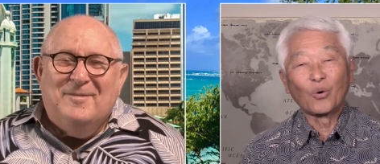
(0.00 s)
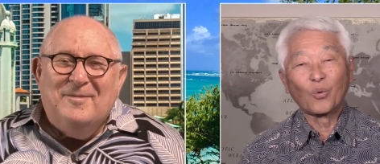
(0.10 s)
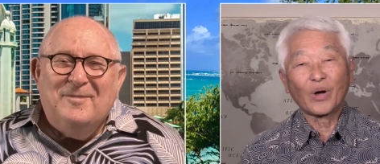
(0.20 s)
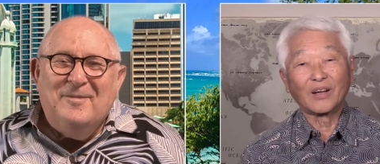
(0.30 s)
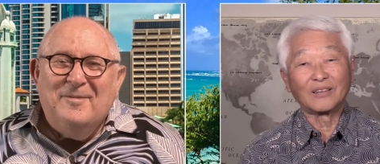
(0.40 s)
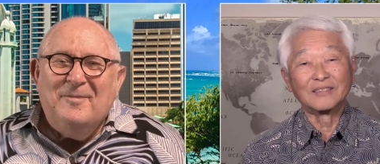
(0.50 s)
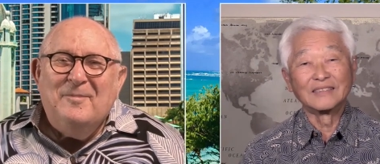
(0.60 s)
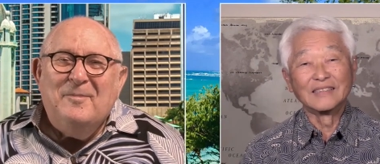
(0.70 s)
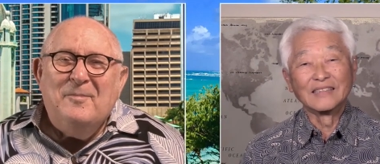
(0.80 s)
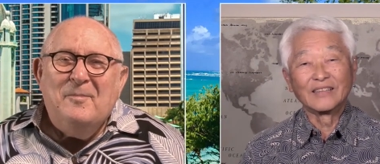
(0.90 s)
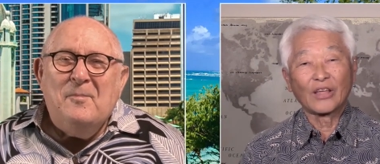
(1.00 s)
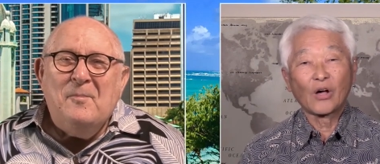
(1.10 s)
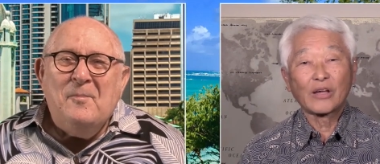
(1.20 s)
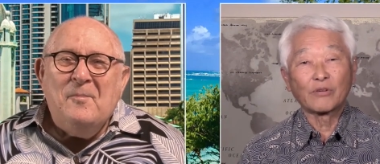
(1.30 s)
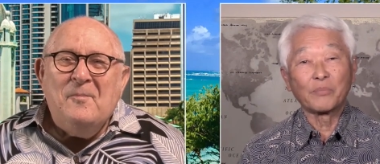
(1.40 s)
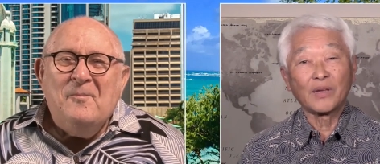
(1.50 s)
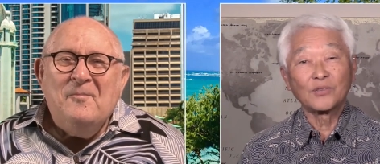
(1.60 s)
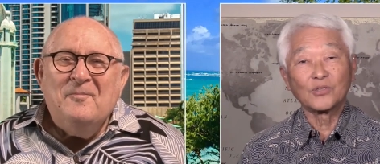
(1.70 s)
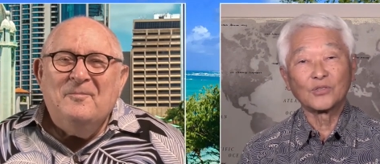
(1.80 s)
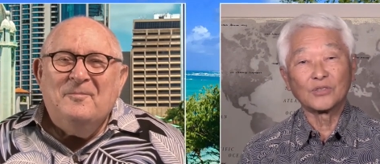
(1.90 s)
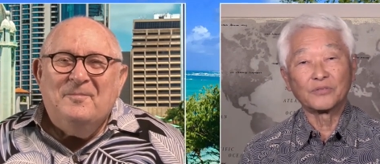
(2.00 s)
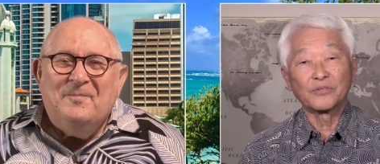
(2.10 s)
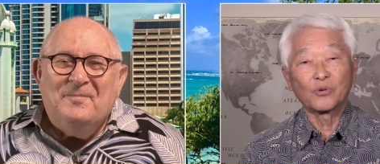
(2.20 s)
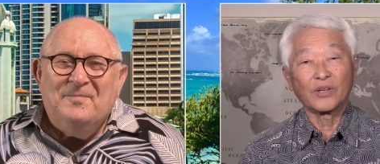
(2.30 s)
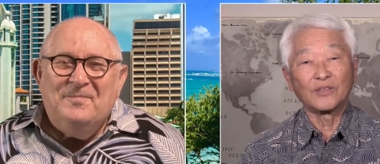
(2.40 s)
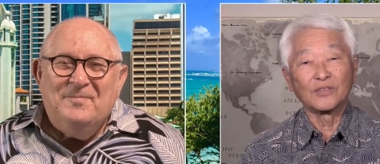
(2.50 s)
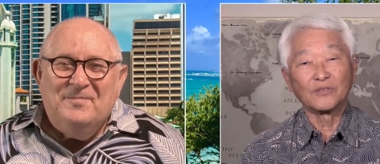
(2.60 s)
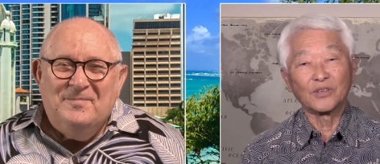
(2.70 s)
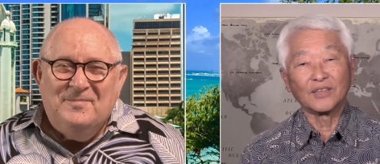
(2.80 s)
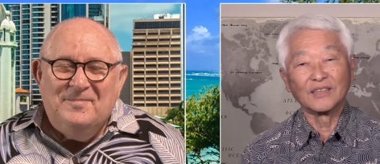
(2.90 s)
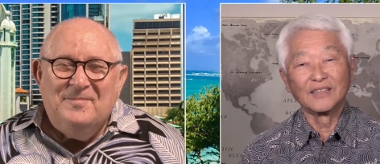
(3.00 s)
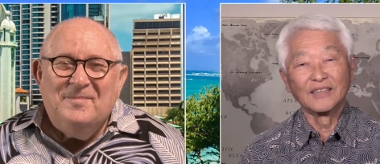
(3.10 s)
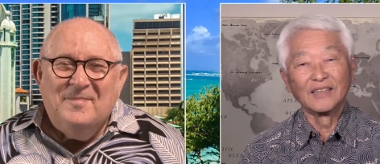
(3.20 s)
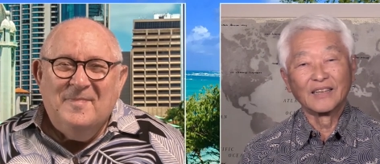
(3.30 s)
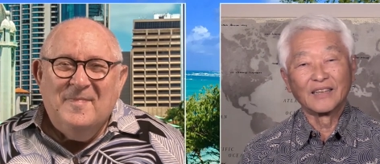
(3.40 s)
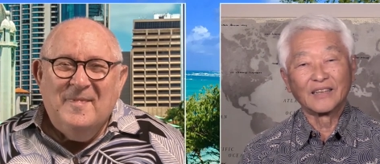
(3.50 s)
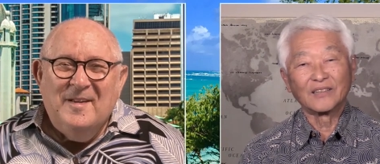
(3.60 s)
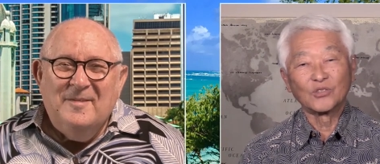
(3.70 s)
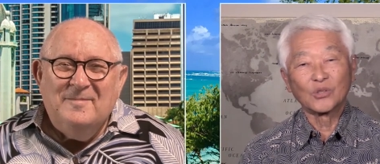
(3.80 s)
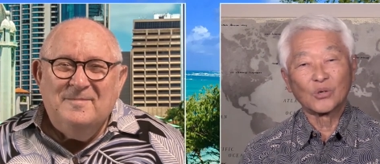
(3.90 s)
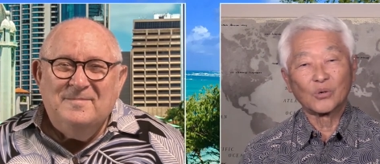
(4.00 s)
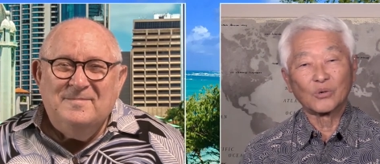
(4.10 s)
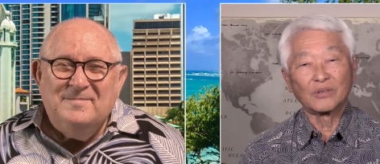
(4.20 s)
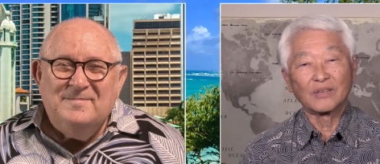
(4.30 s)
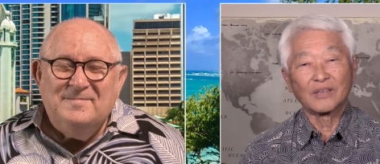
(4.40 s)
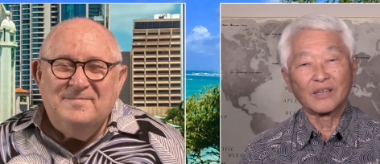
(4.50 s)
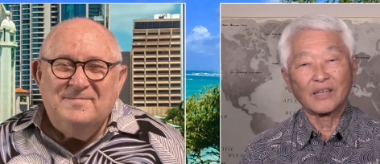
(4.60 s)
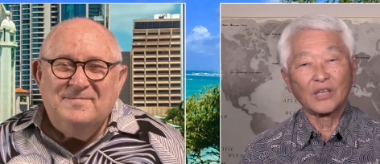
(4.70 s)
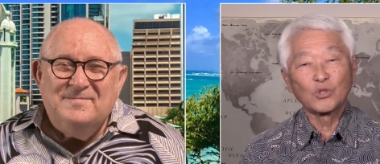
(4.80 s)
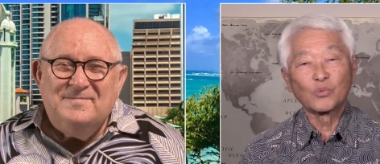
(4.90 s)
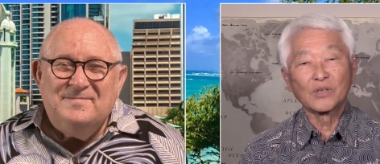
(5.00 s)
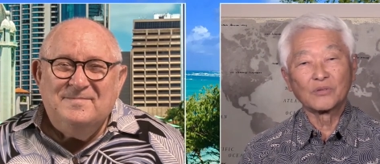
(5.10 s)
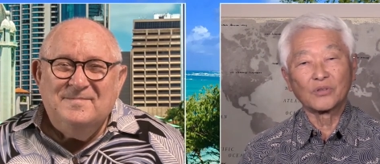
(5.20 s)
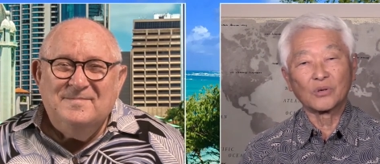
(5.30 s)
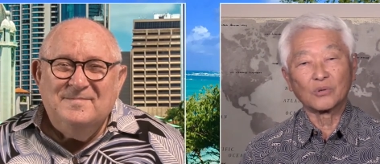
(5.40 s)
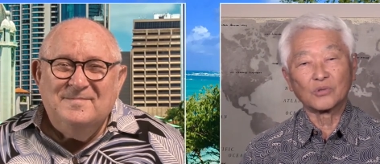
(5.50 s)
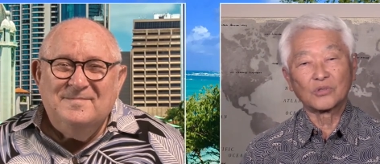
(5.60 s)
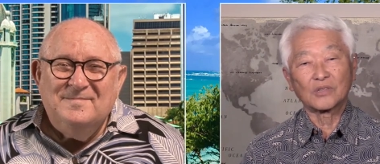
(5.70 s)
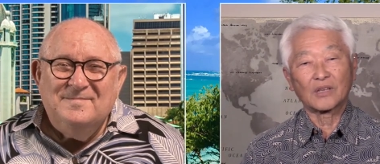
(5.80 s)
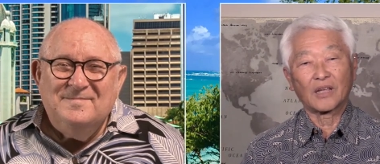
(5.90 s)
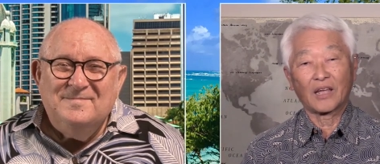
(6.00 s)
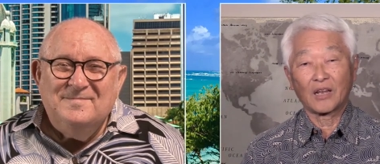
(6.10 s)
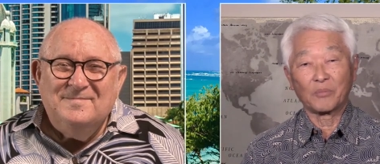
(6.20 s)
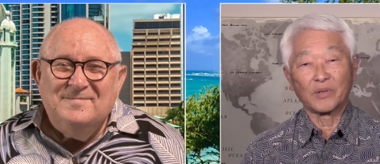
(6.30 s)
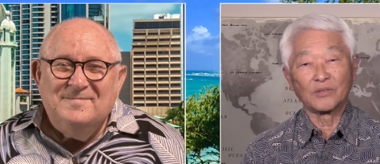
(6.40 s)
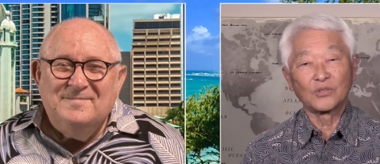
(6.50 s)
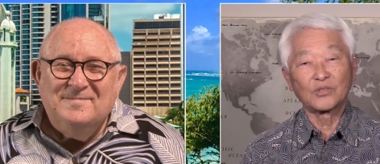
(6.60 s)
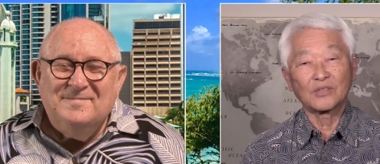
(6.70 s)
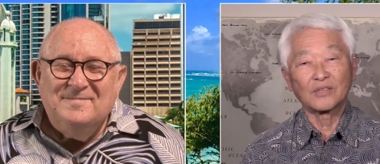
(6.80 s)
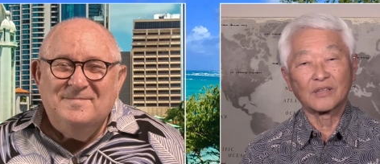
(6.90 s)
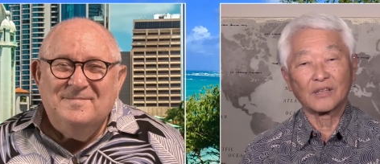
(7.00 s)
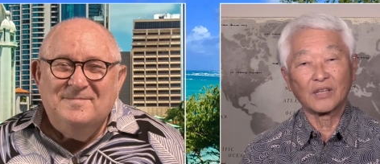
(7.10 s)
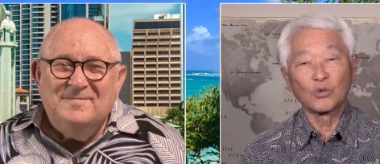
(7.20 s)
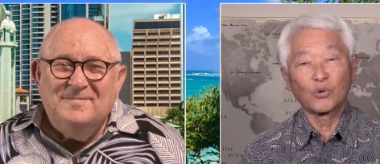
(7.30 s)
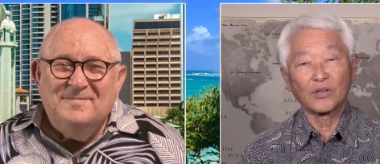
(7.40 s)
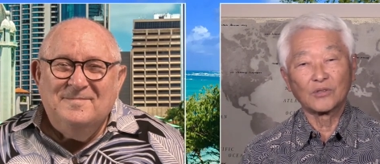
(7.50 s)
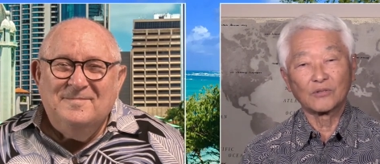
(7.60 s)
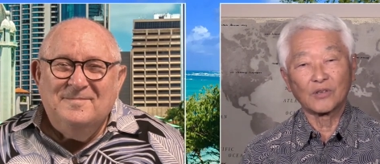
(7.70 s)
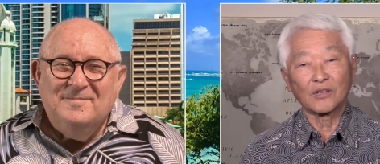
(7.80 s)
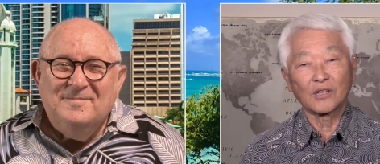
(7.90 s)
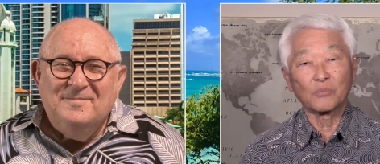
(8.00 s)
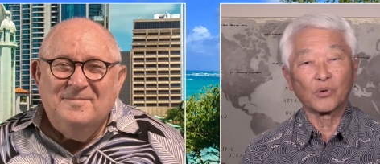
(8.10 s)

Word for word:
Speaker 1: well, they all have a basis of creativity. And so each one of those elements in creativity can